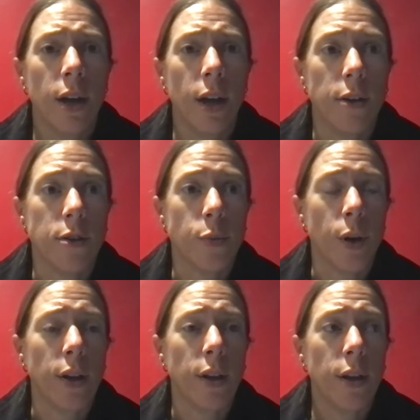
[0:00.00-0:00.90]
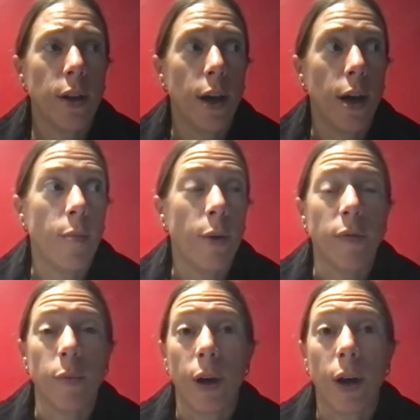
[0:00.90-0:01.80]
as well. I
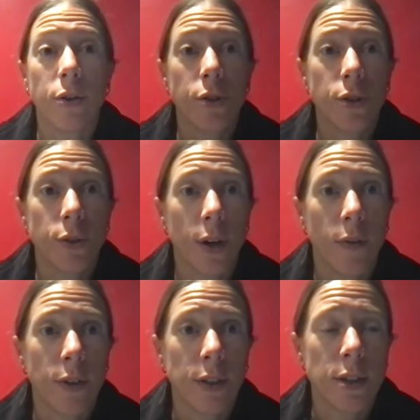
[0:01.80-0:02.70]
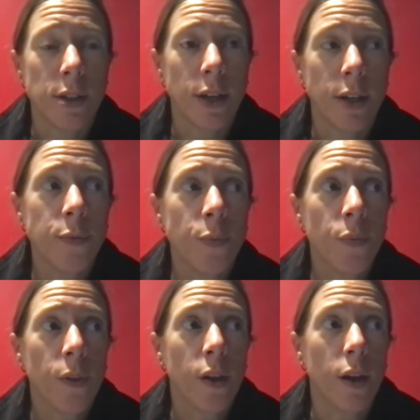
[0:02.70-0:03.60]
have a bachelor's in graphic design.
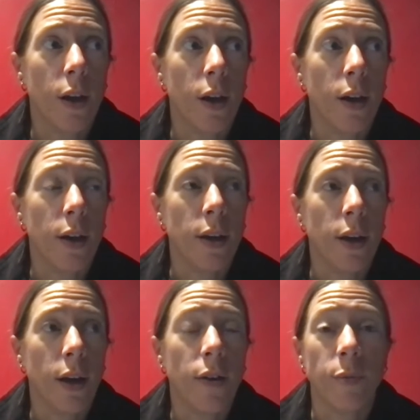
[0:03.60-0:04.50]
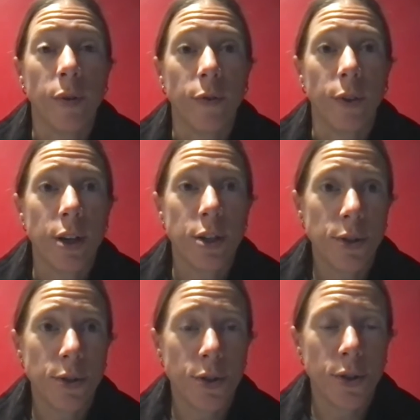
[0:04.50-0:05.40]
I have my
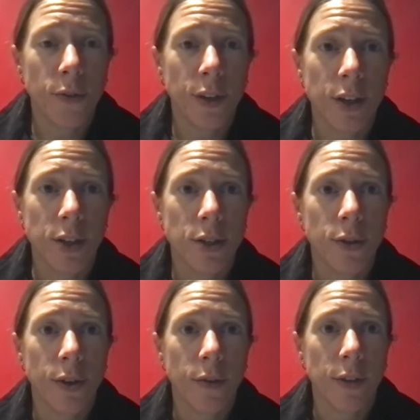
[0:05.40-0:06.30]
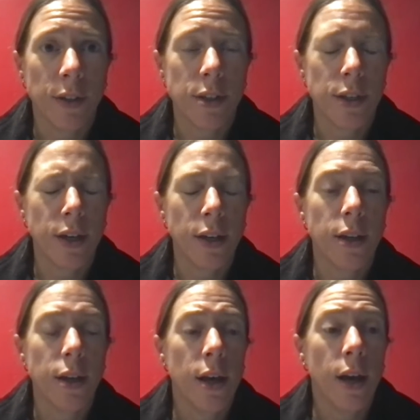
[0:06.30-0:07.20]
vocational certification in graphic design.
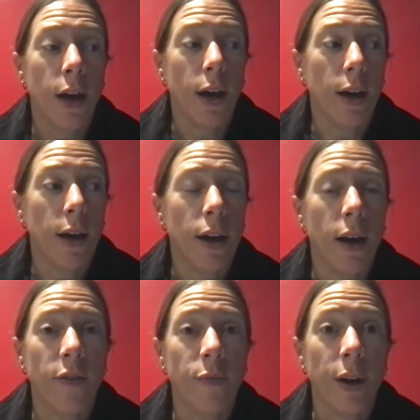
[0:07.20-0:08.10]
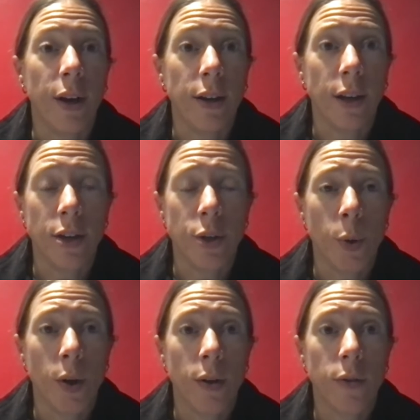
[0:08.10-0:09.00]
I have my
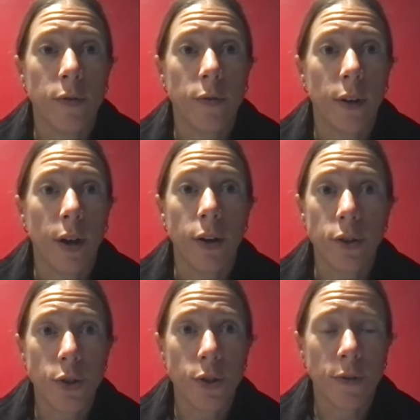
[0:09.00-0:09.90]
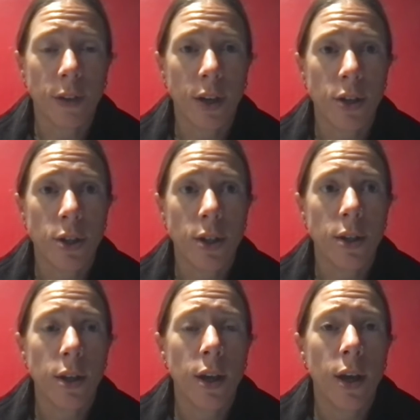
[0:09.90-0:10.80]
K-12 art
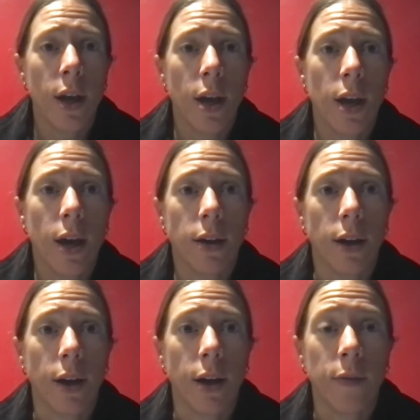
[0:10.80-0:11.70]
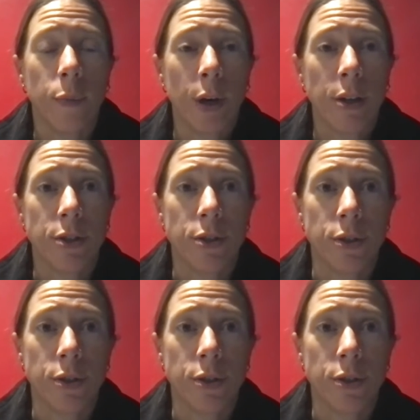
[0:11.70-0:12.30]
certification, and I have a master's